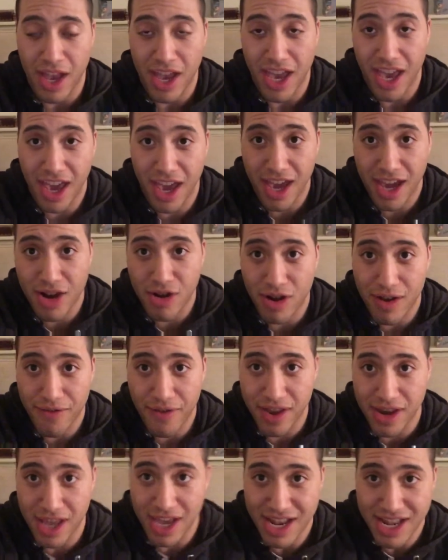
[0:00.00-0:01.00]
Hey
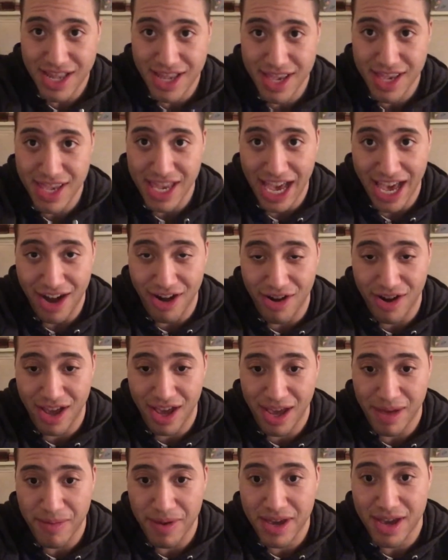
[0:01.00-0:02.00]
Griffin, it's
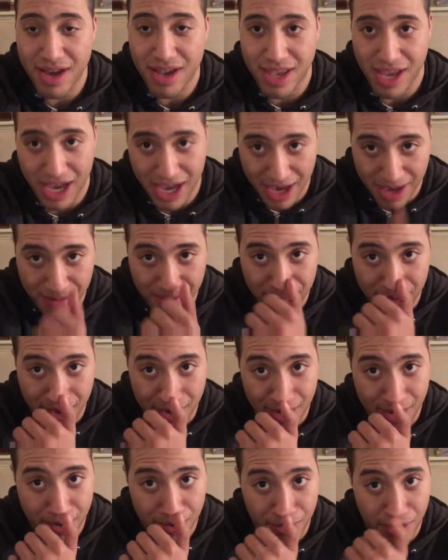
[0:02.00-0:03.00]
Saturday because I'm, you
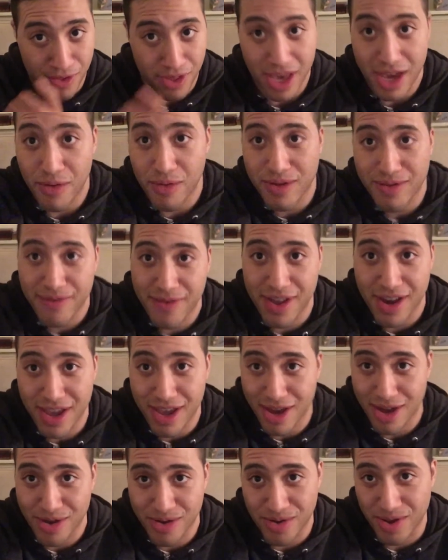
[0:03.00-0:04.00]
know, late with
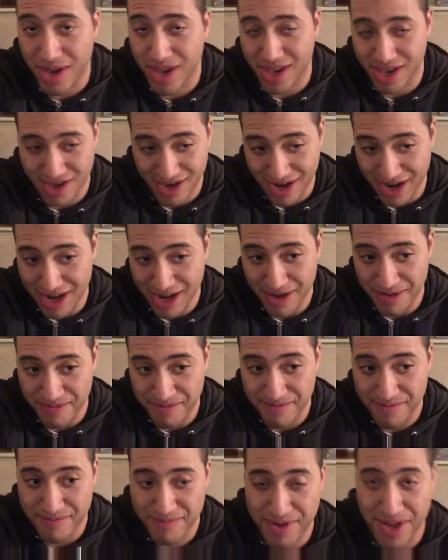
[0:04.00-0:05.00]
videos.
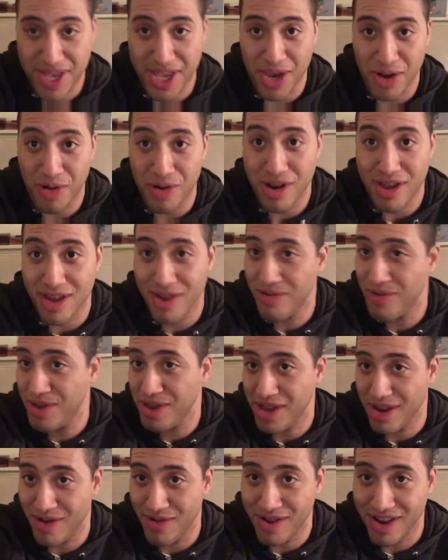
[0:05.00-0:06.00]
But so are you,
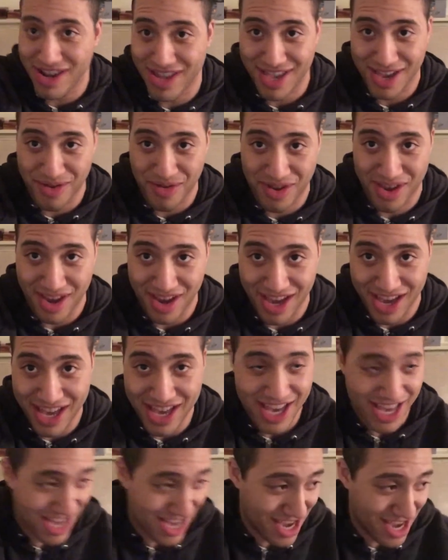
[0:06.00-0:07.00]
so it's okay.
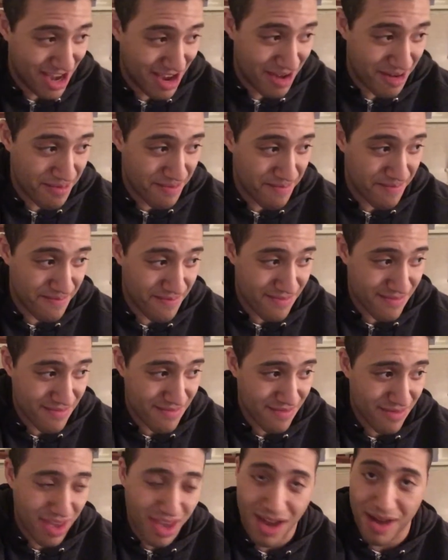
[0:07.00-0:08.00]

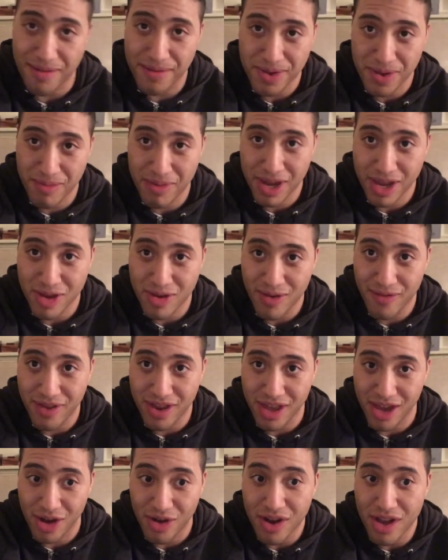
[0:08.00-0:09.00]
Yeah, so I'm making a new
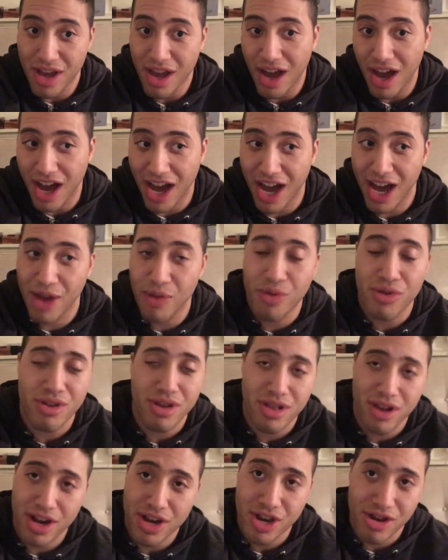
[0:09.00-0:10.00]
video. I really
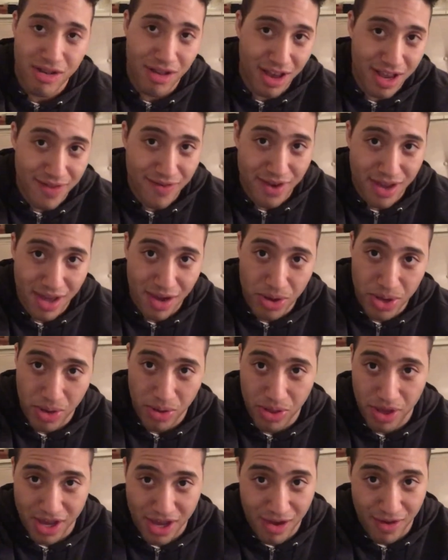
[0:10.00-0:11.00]
liked your last video, so
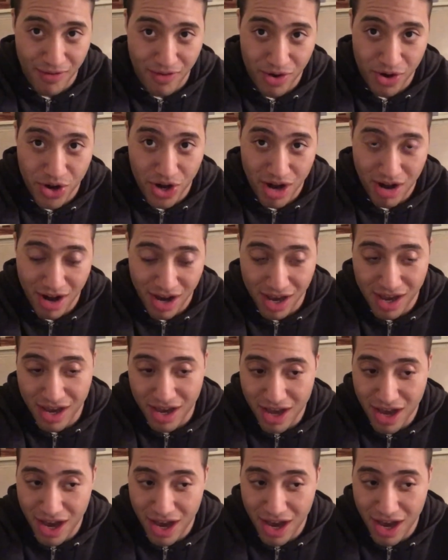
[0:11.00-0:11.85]
thank you for sharing.